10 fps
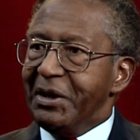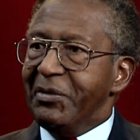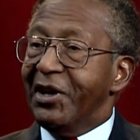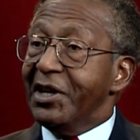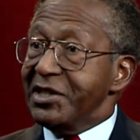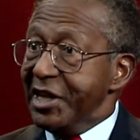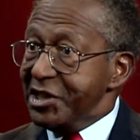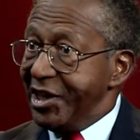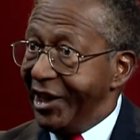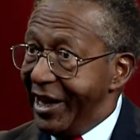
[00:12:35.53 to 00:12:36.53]
because
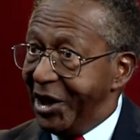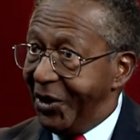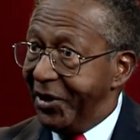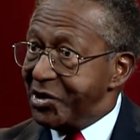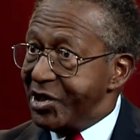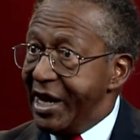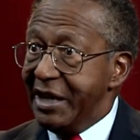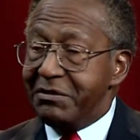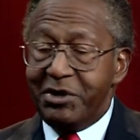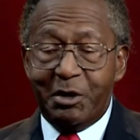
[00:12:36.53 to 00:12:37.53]
as the landlord
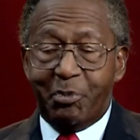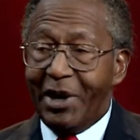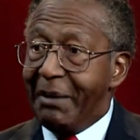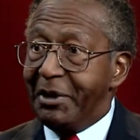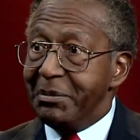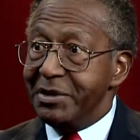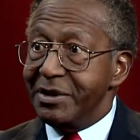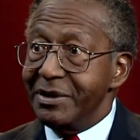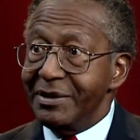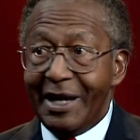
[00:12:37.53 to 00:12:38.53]
said, the
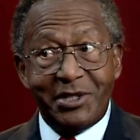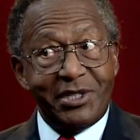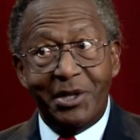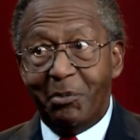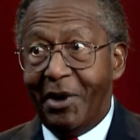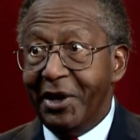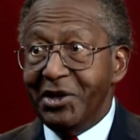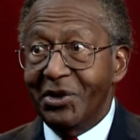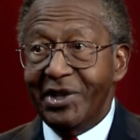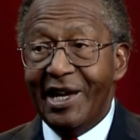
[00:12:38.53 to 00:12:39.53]
problems, that's the
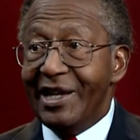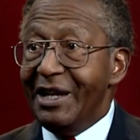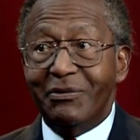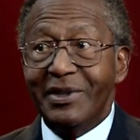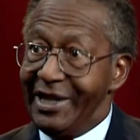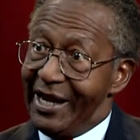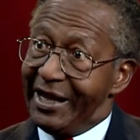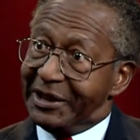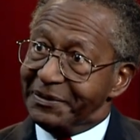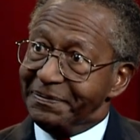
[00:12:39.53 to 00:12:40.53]
part you'll get every day.